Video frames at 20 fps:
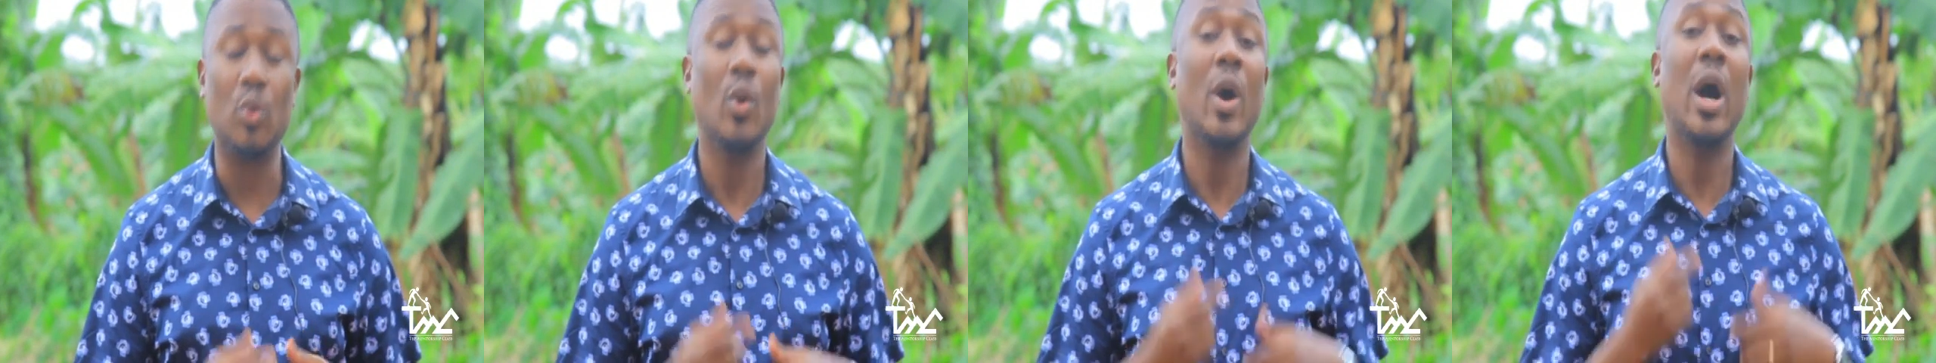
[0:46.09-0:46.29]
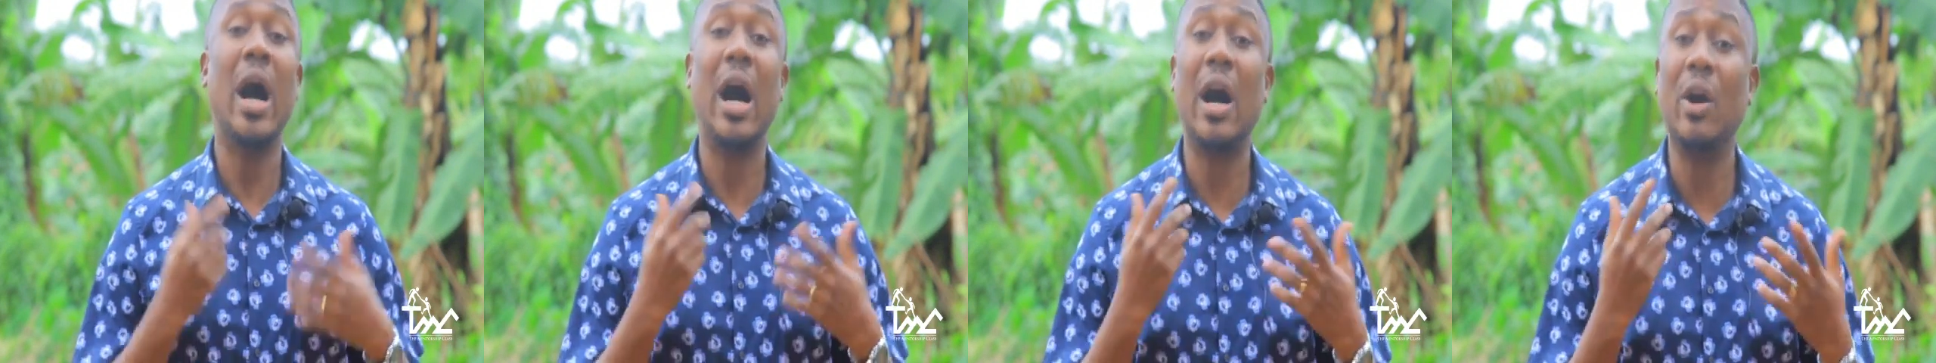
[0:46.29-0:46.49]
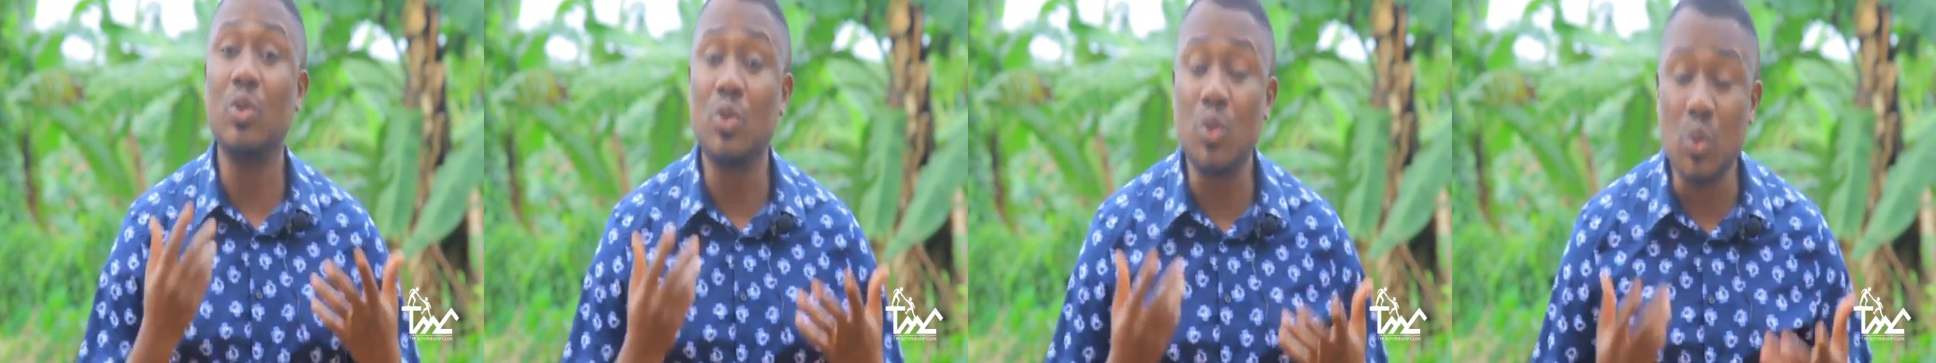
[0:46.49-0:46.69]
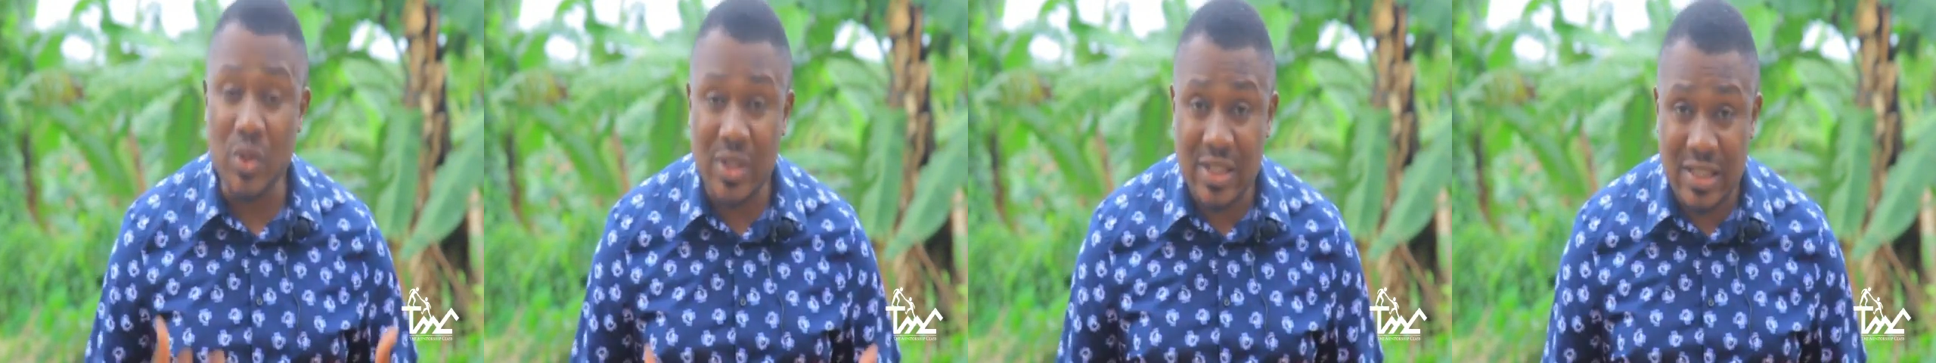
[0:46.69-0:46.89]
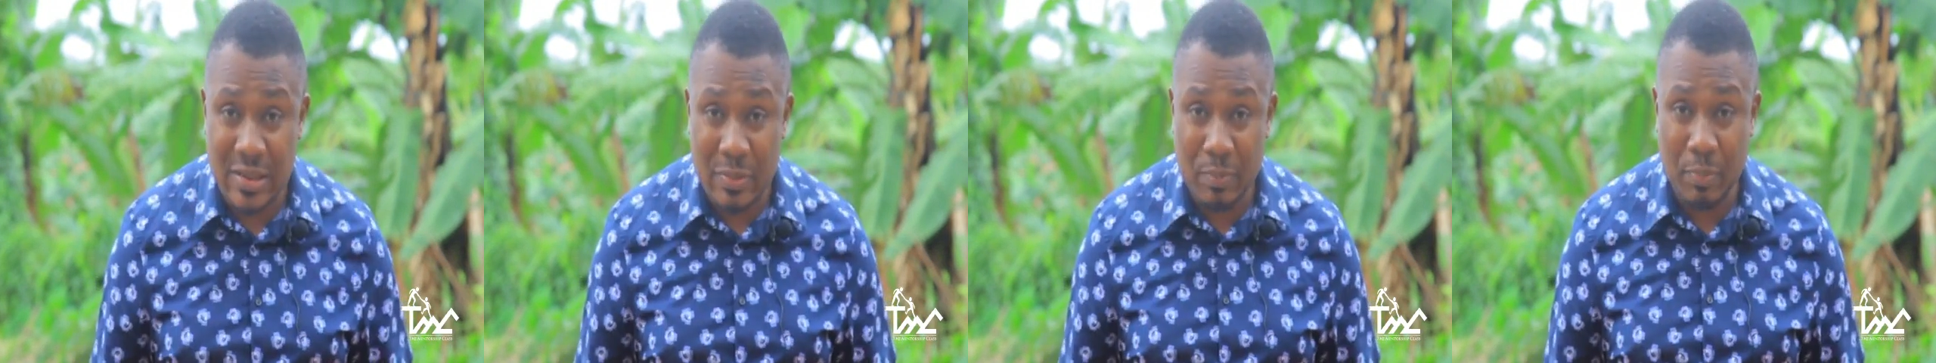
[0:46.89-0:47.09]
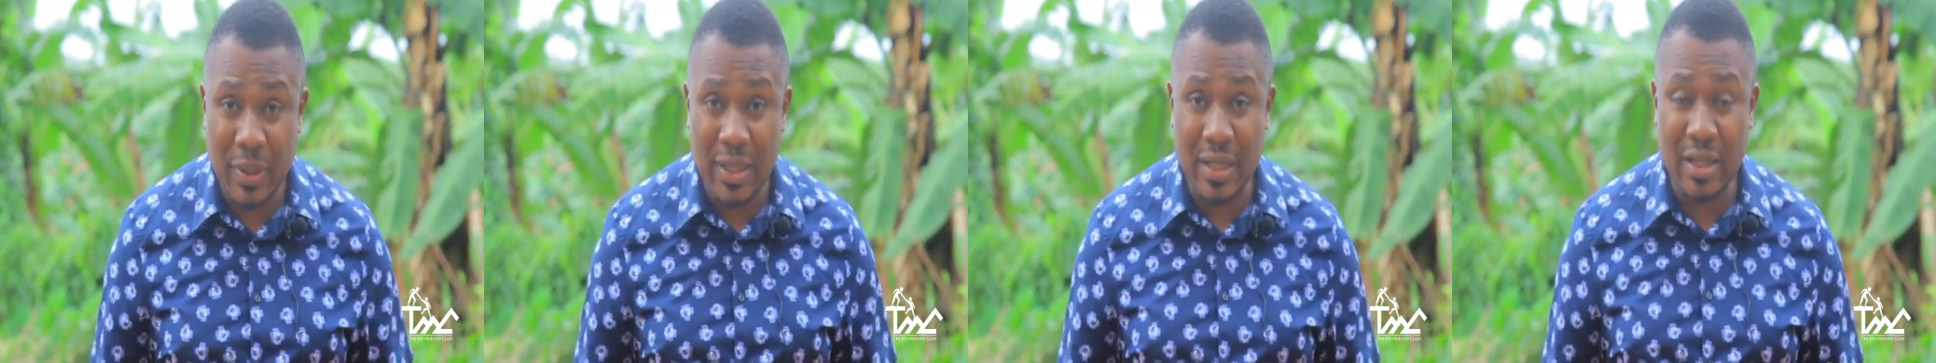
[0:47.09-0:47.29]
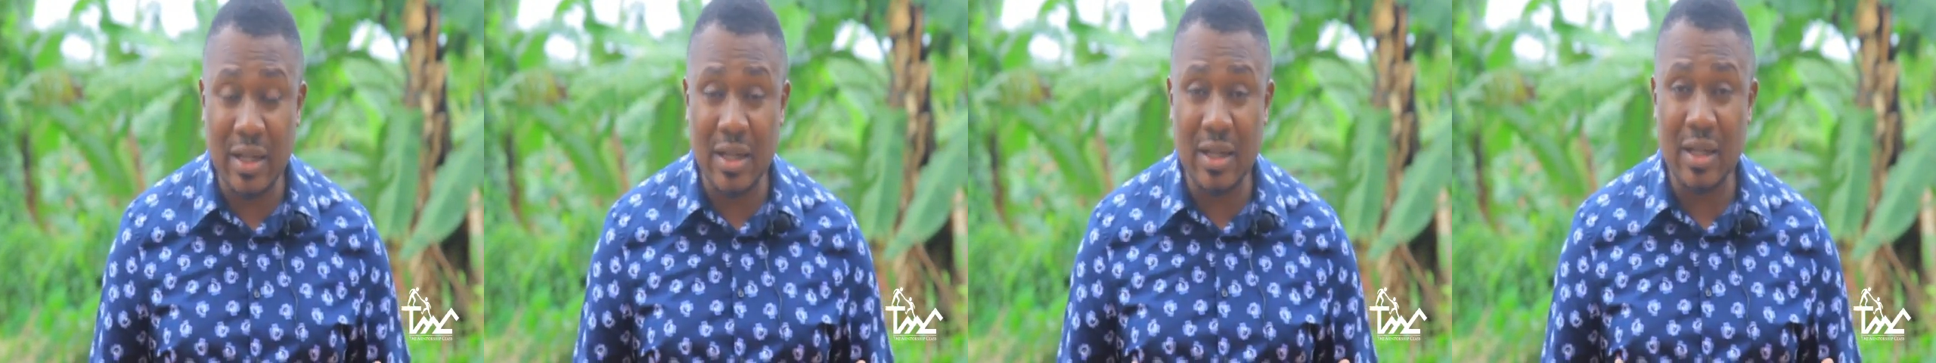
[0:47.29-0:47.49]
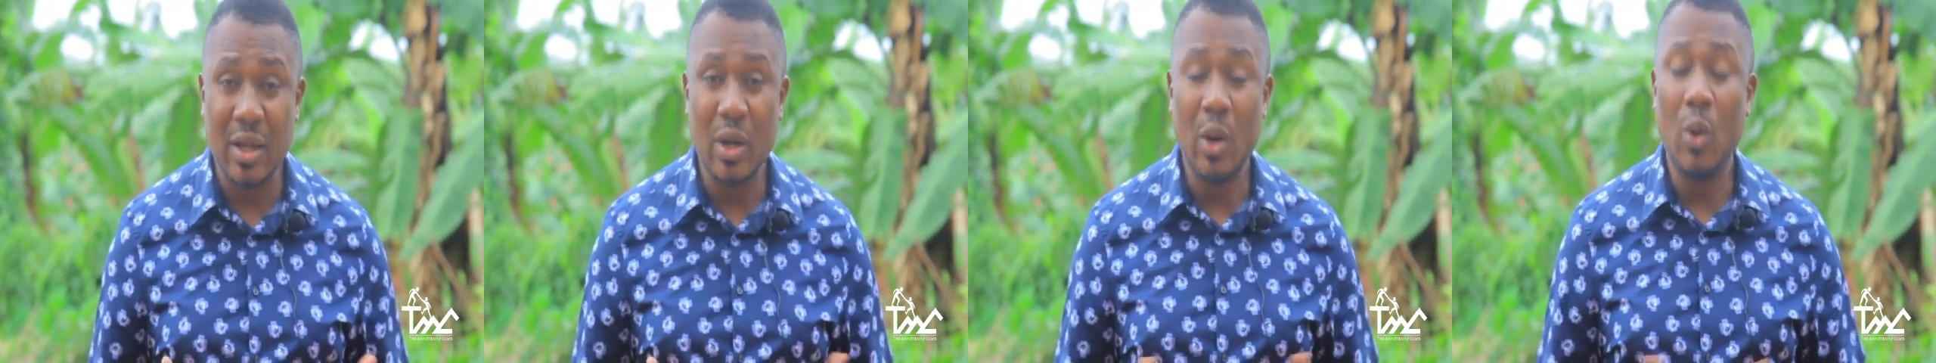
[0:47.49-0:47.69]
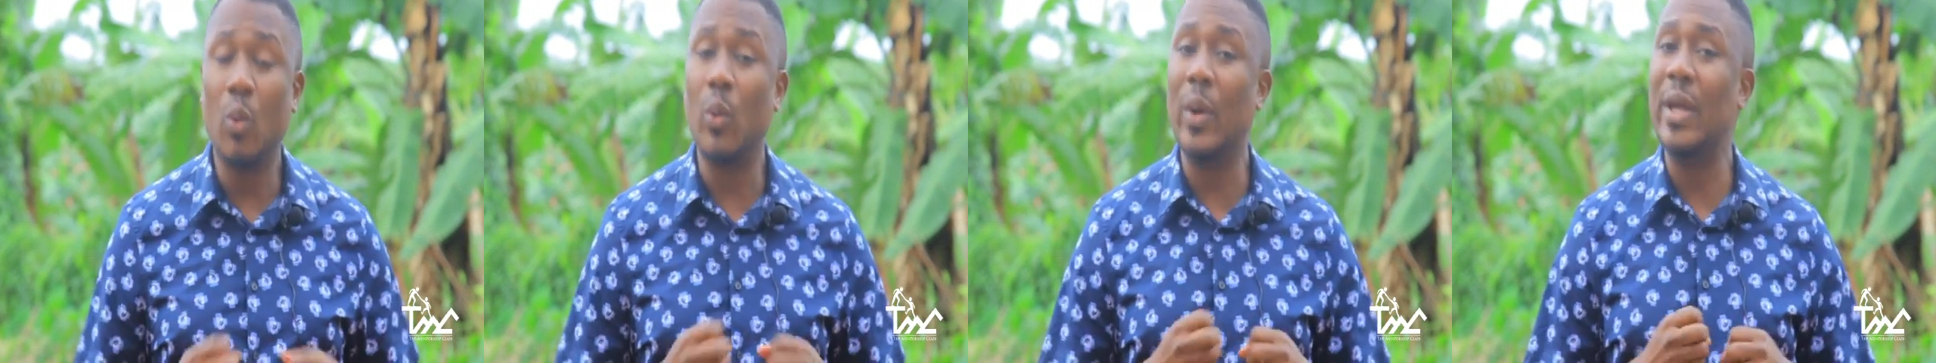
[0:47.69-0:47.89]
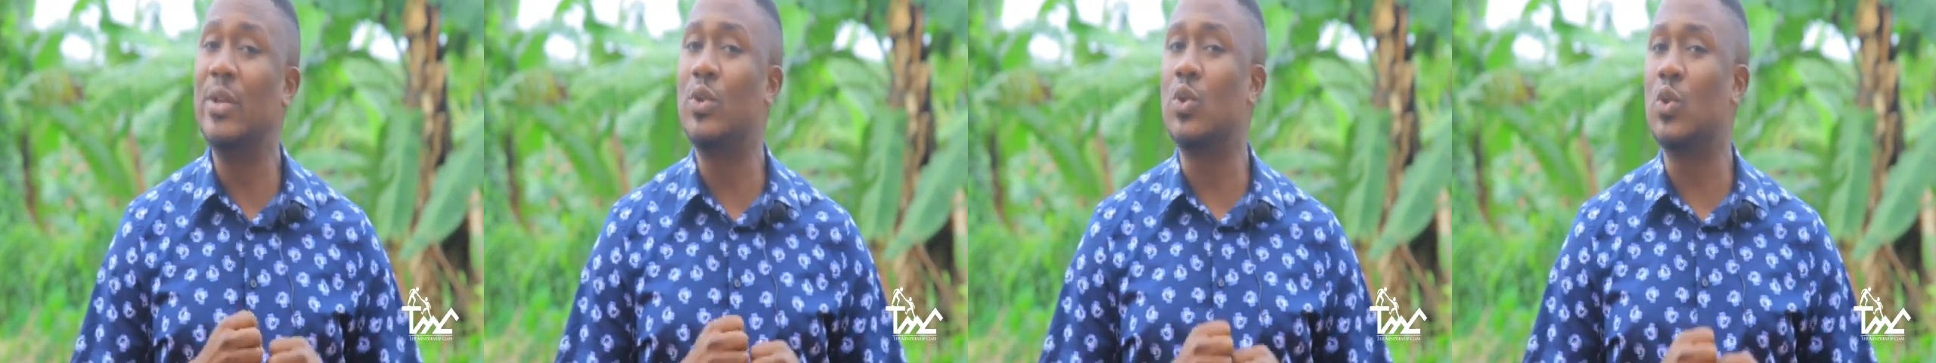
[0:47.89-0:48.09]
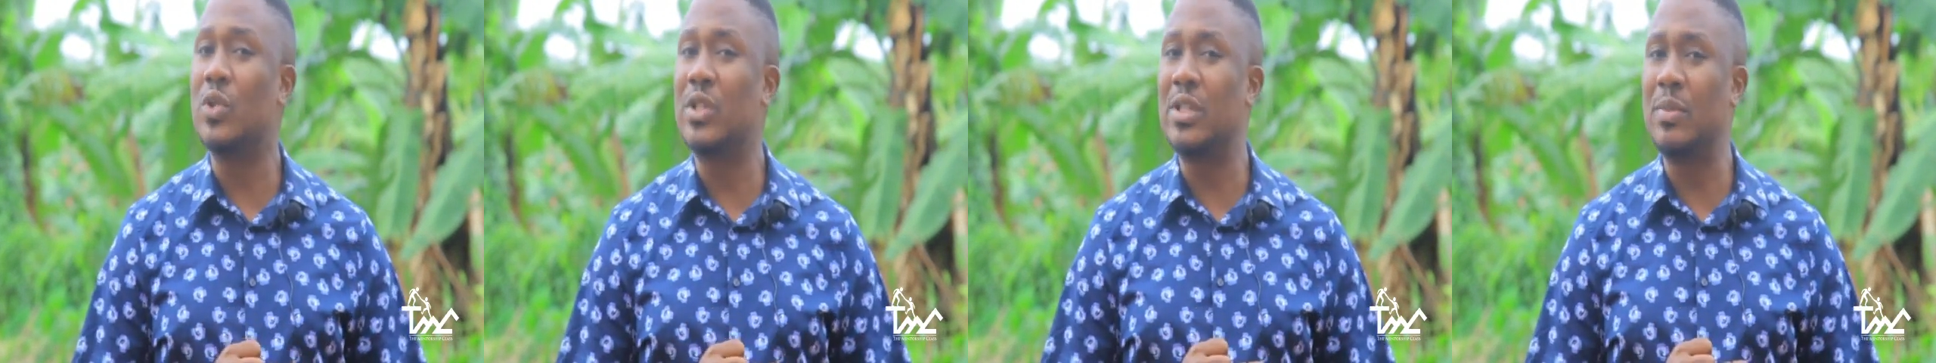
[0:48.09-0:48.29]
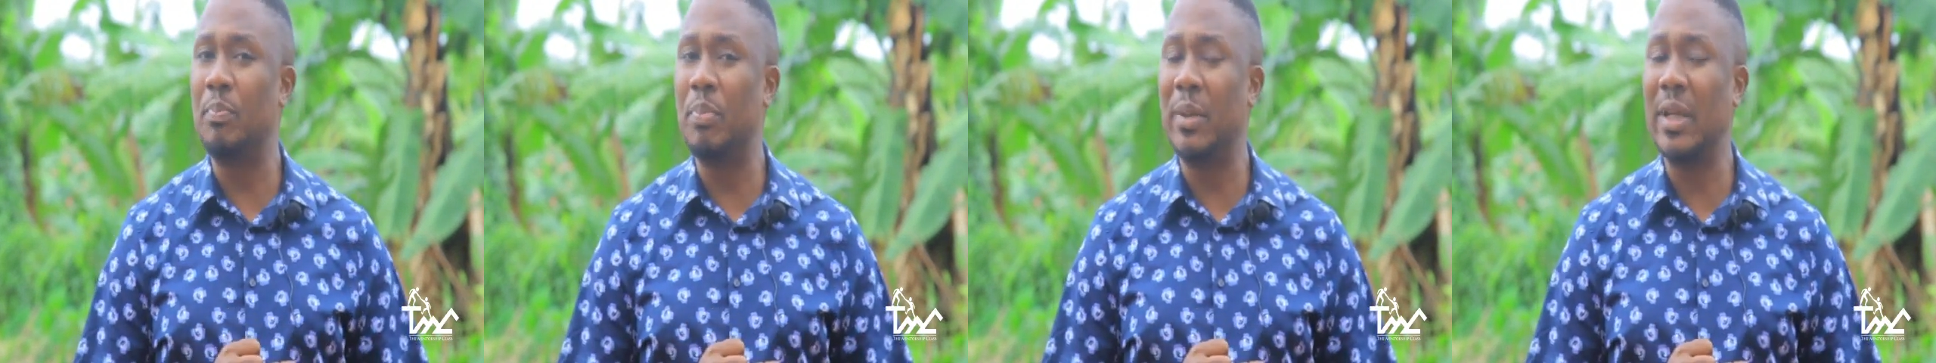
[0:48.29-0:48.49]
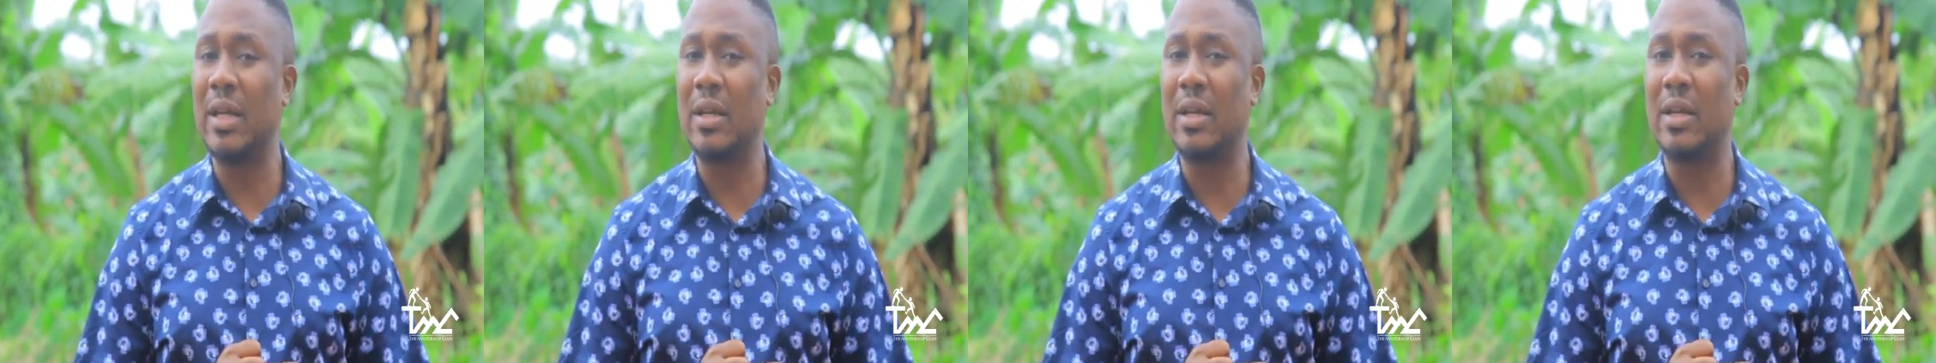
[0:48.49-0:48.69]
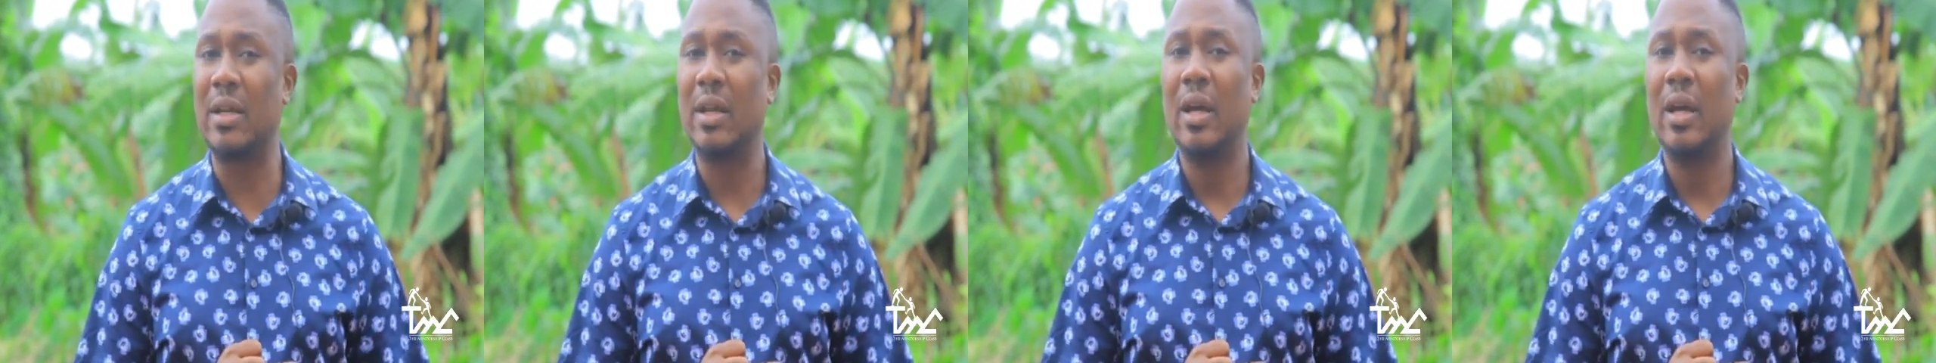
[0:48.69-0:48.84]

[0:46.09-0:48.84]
how to speak, when to speak,